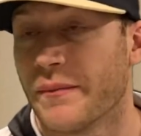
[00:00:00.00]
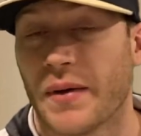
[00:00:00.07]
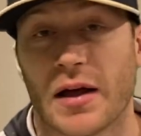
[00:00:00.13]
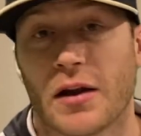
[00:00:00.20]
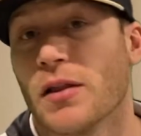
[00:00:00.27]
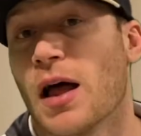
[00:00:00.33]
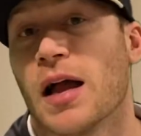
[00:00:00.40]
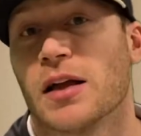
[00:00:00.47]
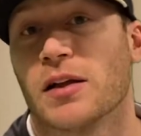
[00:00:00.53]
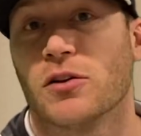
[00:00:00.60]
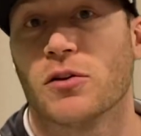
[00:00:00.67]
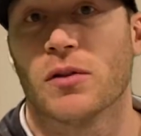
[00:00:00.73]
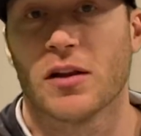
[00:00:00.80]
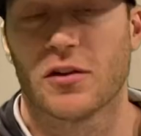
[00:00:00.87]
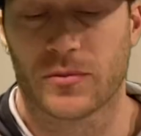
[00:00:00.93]
I don't know how you
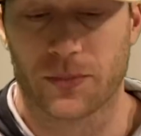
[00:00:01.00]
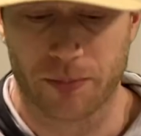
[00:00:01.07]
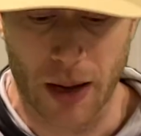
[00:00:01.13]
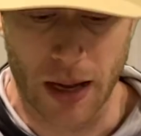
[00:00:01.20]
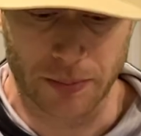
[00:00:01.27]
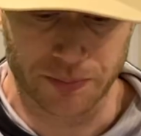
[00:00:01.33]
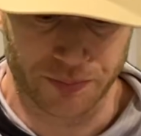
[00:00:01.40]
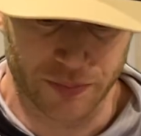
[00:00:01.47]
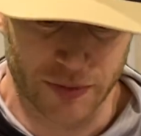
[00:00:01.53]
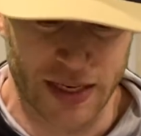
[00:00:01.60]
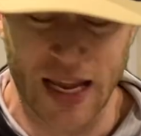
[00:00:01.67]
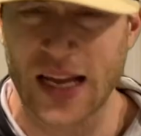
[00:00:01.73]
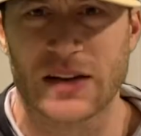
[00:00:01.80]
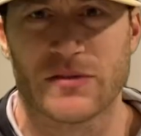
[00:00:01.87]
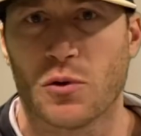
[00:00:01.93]
do this, but you
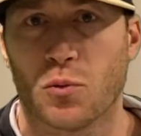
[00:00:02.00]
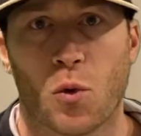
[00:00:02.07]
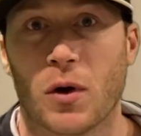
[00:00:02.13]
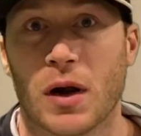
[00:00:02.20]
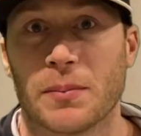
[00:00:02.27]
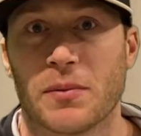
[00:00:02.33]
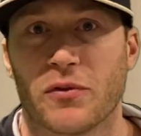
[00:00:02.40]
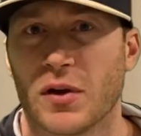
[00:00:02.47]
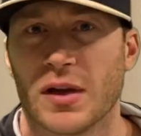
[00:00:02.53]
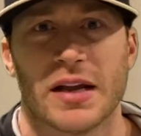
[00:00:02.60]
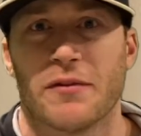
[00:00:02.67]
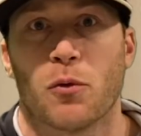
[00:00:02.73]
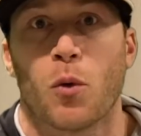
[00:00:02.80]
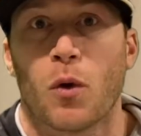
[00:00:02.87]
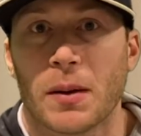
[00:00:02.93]
can't give a warning before you
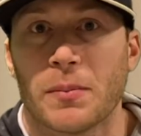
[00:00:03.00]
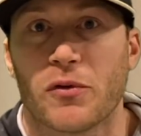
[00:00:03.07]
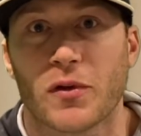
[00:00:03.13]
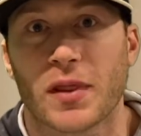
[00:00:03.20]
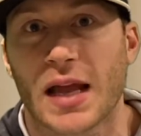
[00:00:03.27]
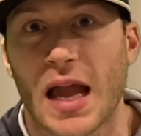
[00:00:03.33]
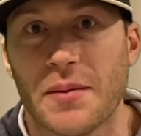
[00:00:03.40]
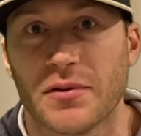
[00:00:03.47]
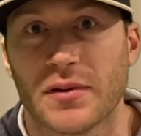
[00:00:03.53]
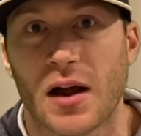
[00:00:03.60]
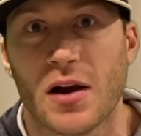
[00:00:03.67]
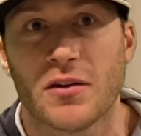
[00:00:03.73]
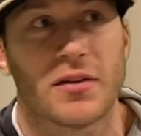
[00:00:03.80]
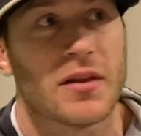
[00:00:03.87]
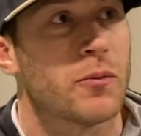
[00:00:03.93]
give a warning before the game
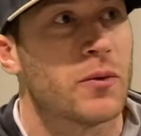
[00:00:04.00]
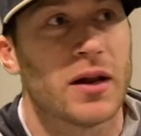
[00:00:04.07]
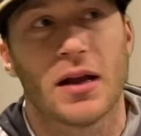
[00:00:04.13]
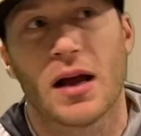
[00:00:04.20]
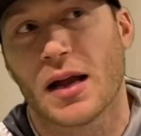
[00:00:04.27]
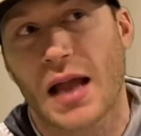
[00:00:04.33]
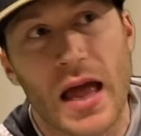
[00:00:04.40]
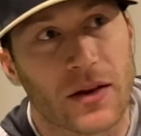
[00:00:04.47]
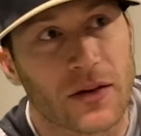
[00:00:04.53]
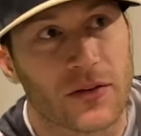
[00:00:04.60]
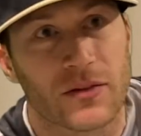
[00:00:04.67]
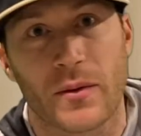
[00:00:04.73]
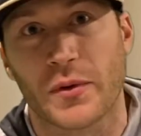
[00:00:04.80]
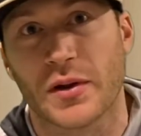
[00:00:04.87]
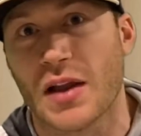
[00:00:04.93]
starts. And then what, again,
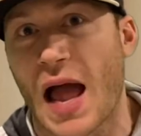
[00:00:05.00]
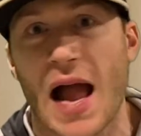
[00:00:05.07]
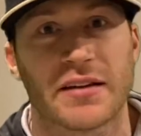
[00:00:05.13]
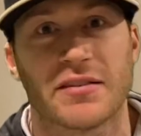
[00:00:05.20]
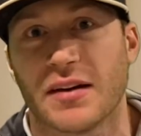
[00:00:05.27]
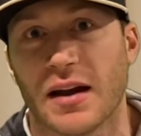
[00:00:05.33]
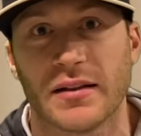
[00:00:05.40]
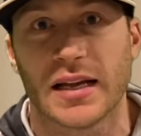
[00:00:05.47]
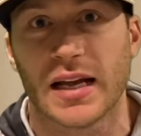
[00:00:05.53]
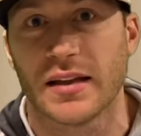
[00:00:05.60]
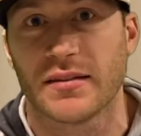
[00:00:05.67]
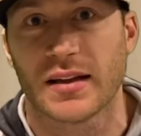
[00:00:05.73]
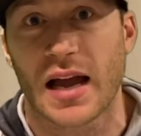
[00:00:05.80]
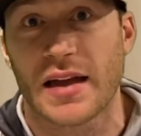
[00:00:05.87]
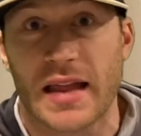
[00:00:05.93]
someone accidentally
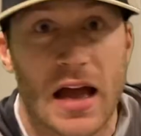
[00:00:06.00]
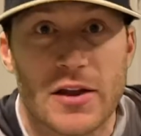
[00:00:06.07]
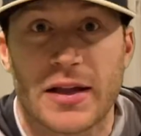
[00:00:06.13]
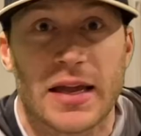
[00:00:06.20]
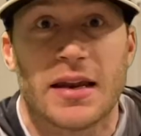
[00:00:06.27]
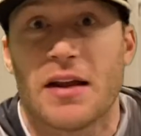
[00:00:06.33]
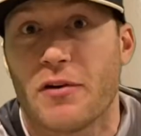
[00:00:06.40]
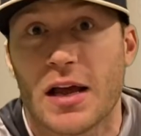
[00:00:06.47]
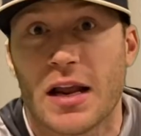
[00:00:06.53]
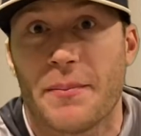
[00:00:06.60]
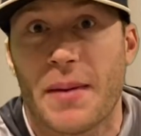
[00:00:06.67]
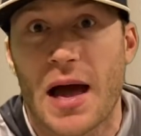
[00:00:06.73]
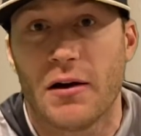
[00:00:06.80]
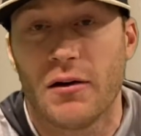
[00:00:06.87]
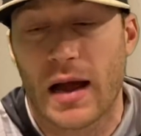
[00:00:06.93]
hits a guy. Now you can never hit a
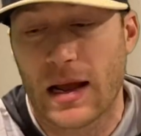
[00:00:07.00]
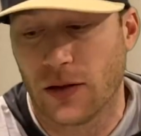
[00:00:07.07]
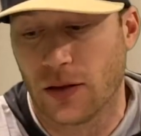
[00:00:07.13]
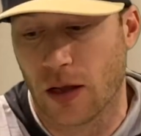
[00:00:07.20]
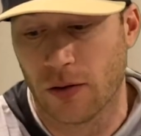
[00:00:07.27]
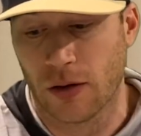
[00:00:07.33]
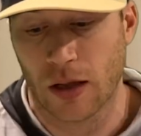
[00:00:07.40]
batter? I don't know.